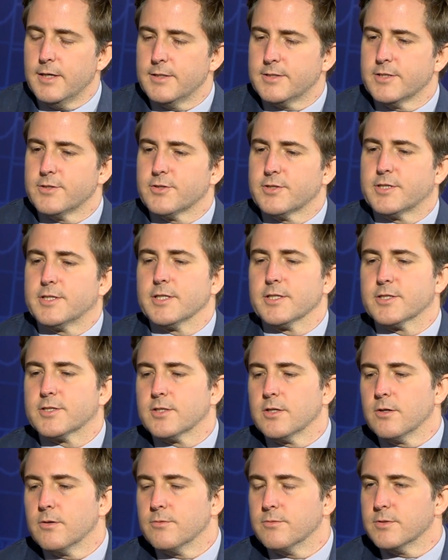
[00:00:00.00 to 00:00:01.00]
it's interesting.
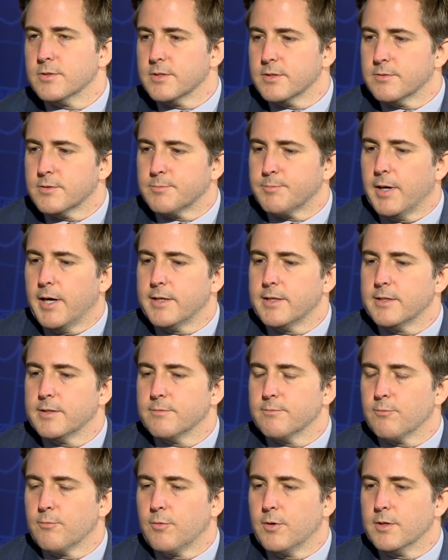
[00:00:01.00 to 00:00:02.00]
So
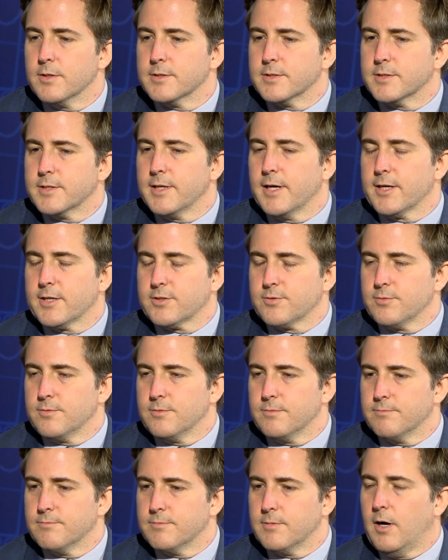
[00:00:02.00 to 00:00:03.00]
Biden was the
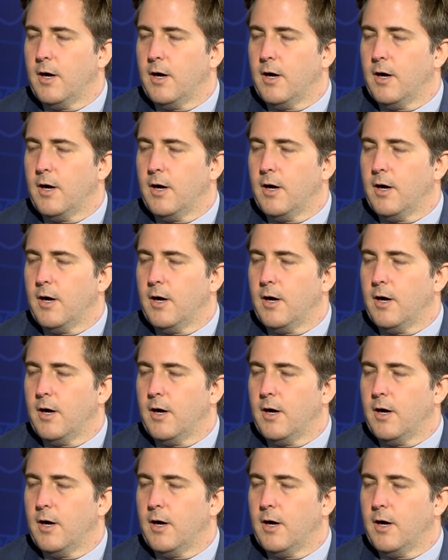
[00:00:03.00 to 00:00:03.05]
actual